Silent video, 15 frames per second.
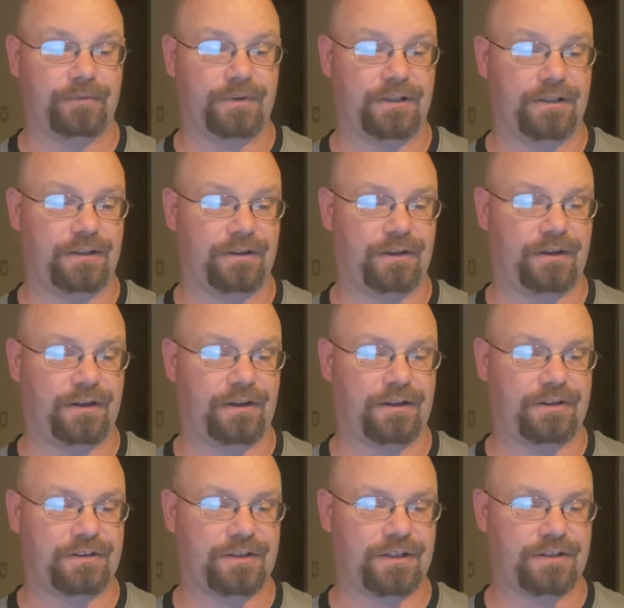then
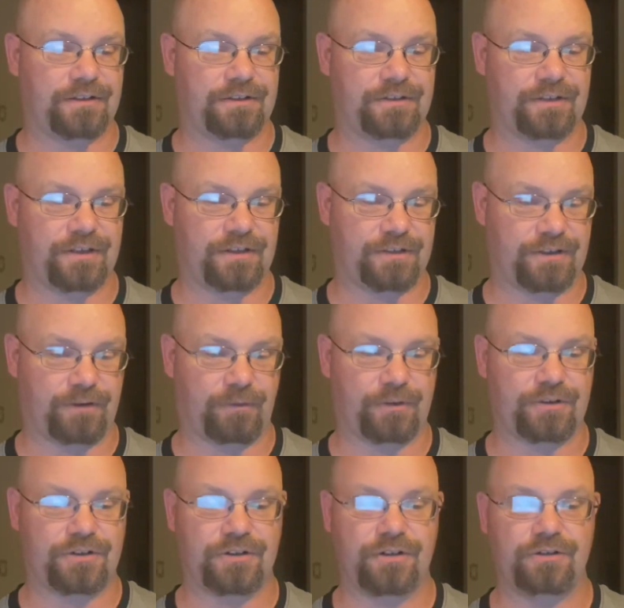it says
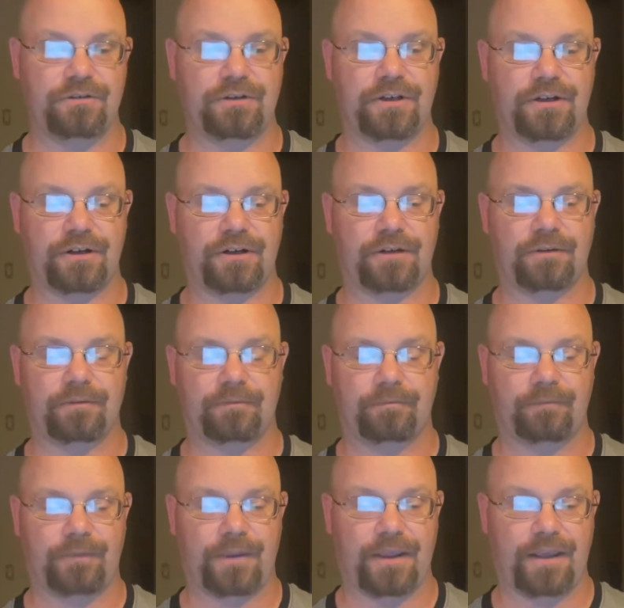what's new here.
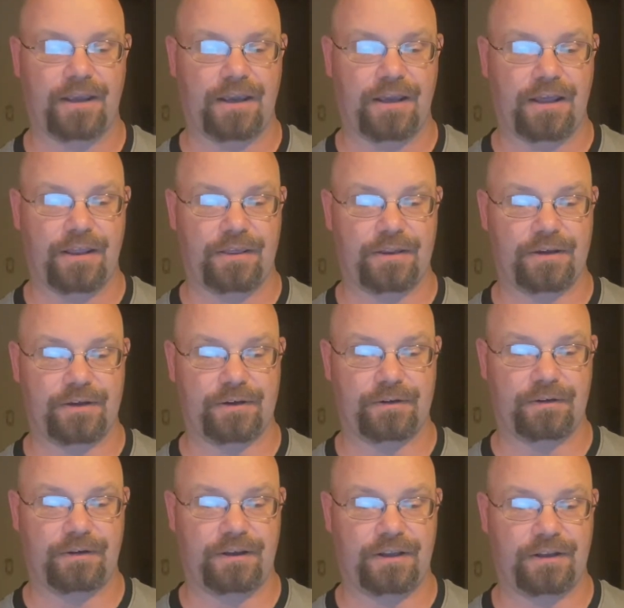
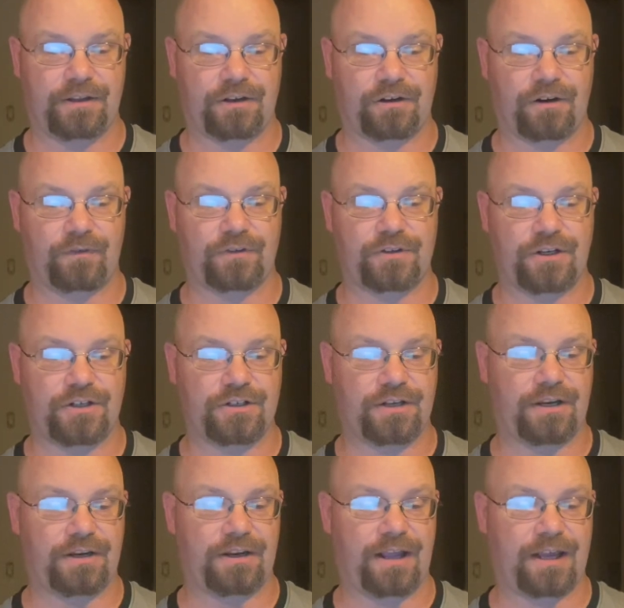In the
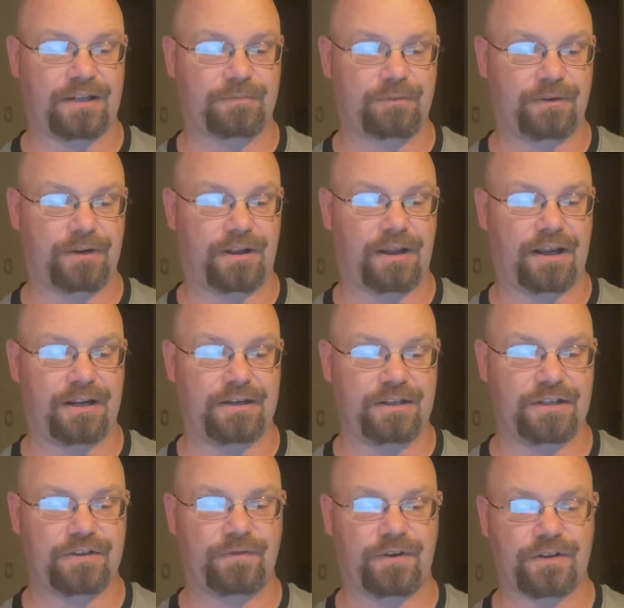conversation at Aspen
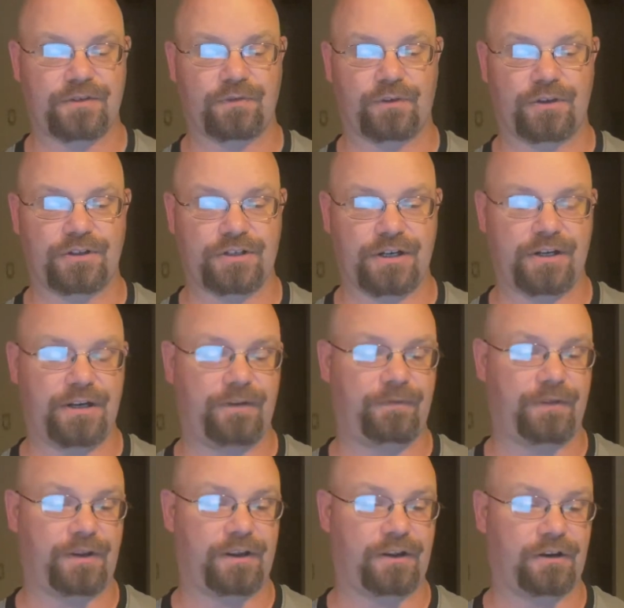Ideas Festival on Sunday,
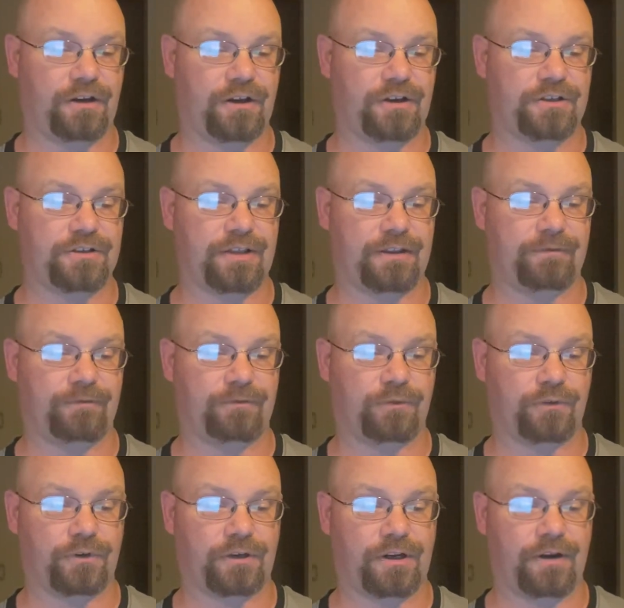Fink acknowledged that
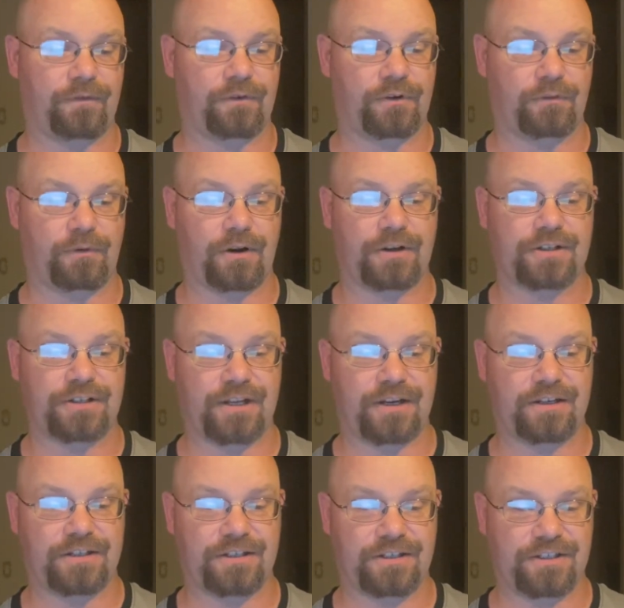Florida Governor Ron
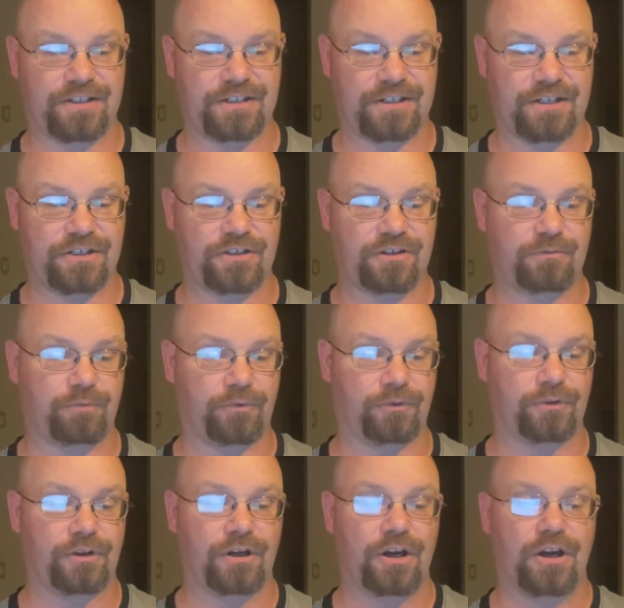DeSantis' decision to
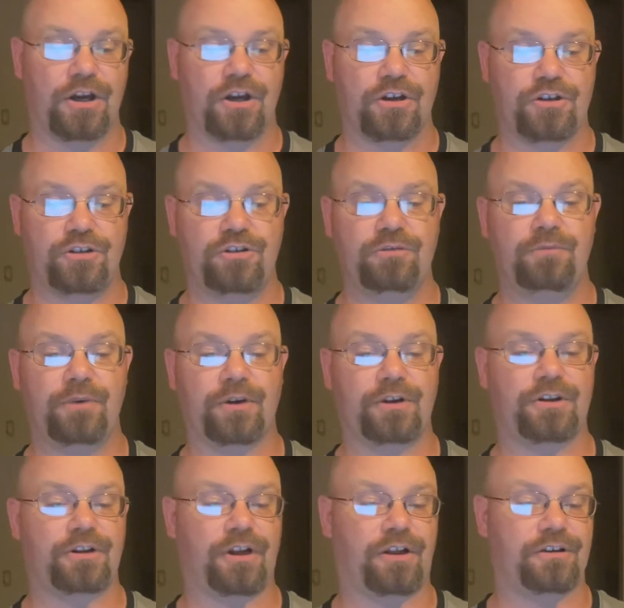pull $2
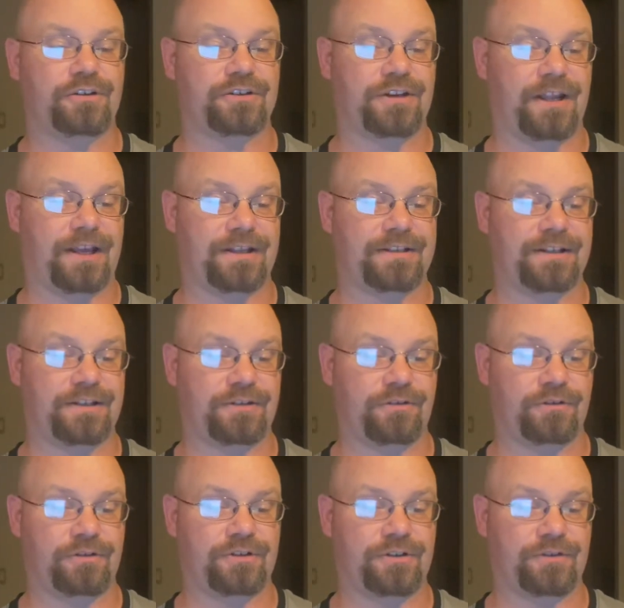billion in assets
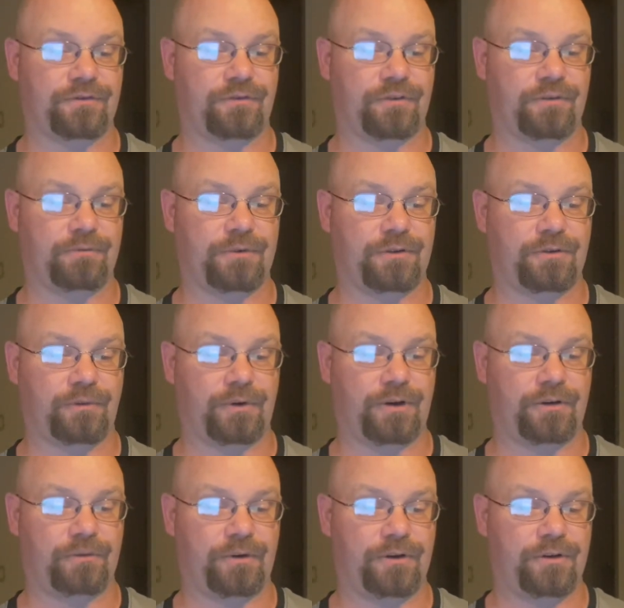hurts his firm in
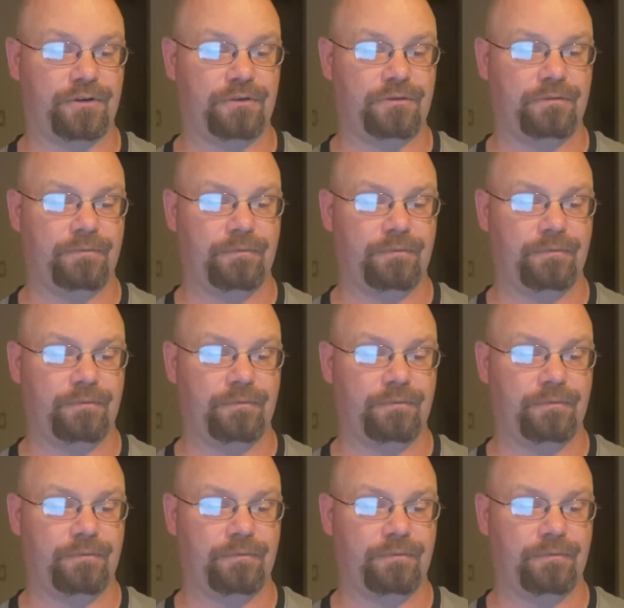2022,